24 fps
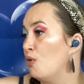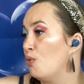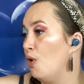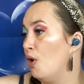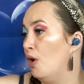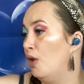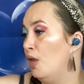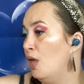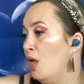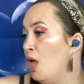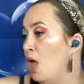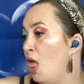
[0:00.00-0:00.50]

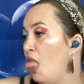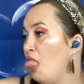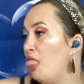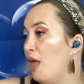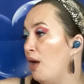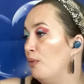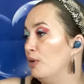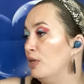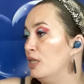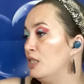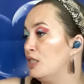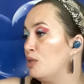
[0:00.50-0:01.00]
one
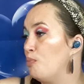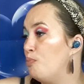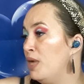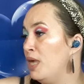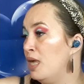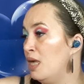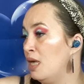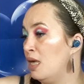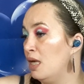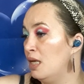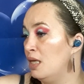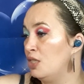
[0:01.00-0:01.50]
that was
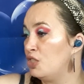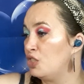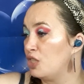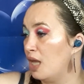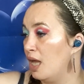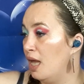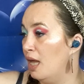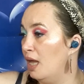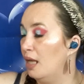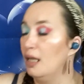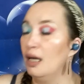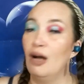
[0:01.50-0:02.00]
peach,
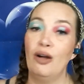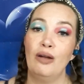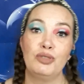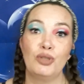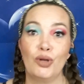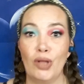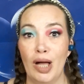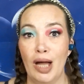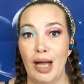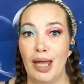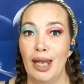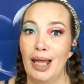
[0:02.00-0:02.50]
and oh, I'm so
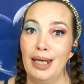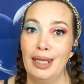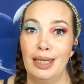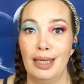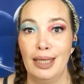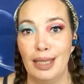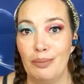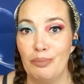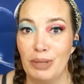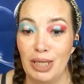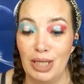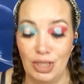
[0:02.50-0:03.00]
glad I didn't
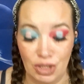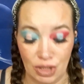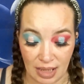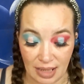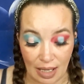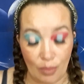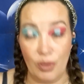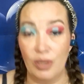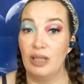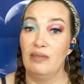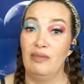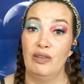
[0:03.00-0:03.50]
get peach, because
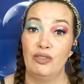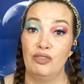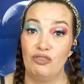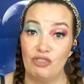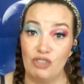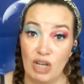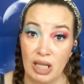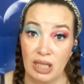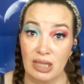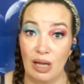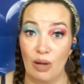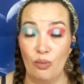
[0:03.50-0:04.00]
I wouldn't even
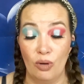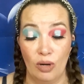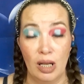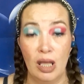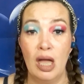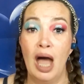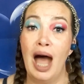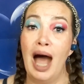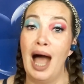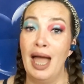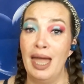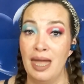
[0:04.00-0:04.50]
drink that one.
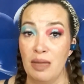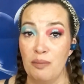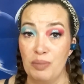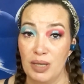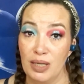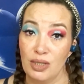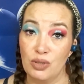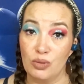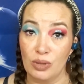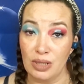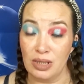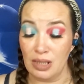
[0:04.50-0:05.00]
I hate
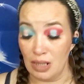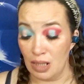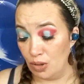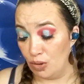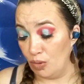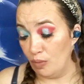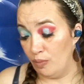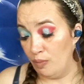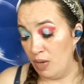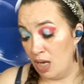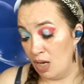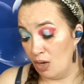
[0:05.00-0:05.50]
peach worse than I
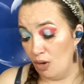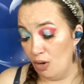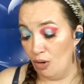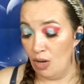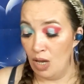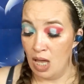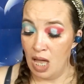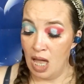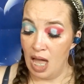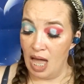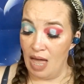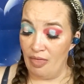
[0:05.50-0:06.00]
do mango.
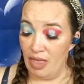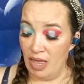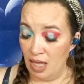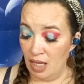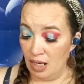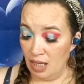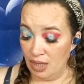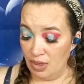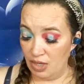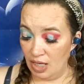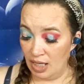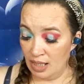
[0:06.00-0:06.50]
And
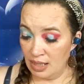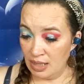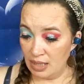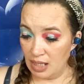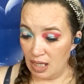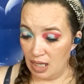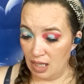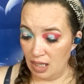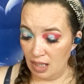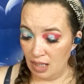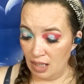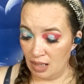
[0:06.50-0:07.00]
then this
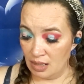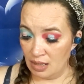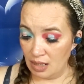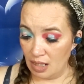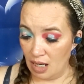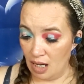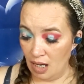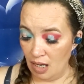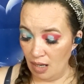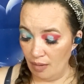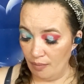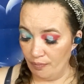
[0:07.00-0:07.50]
is
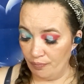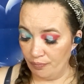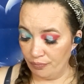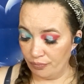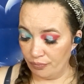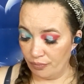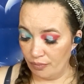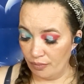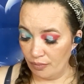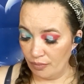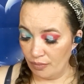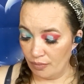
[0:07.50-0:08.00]

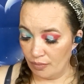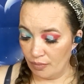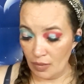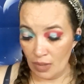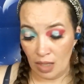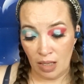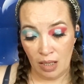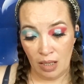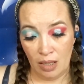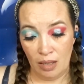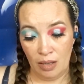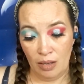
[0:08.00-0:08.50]

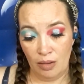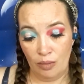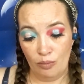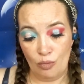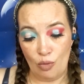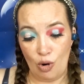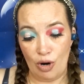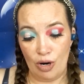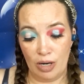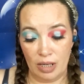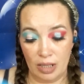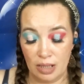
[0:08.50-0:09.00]

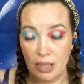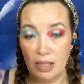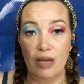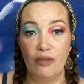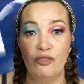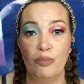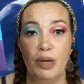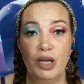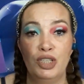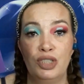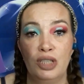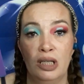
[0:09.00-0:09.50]
more
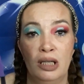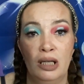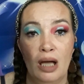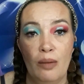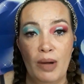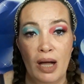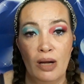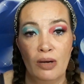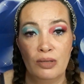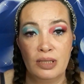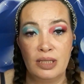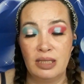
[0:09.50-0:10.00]
information
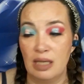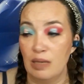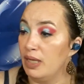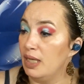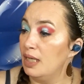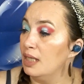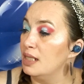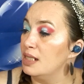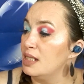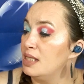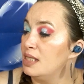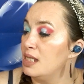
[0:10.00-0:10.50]
about
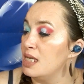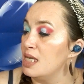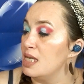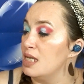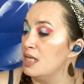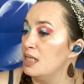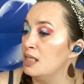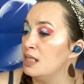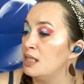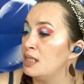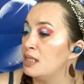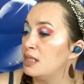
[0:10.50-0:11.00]

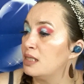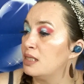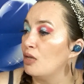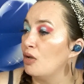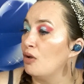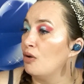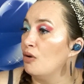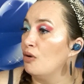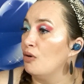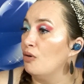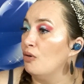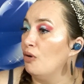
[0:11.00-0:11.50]
CBDs.
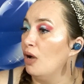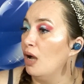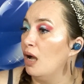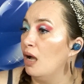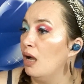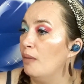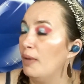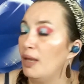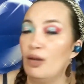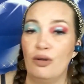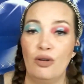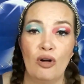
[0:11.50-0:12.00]
So
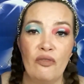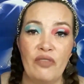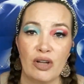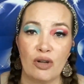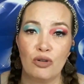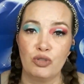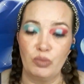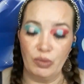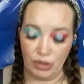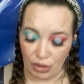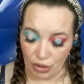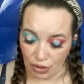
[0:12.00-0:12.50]
I don't know if that
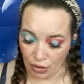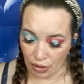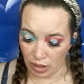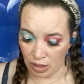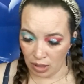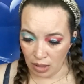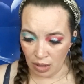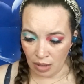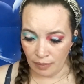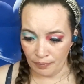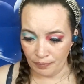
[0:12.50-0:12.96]
goes with the cookie.